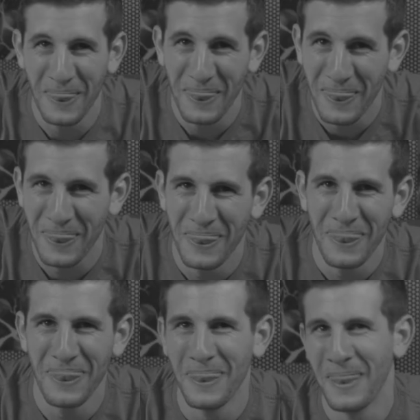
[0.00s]

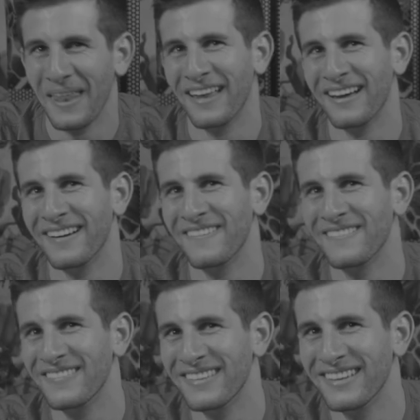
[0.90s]

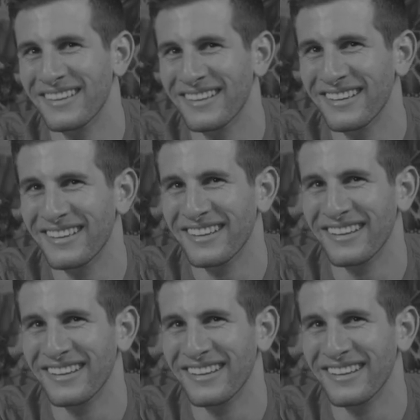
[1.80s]
This person isn't speaking.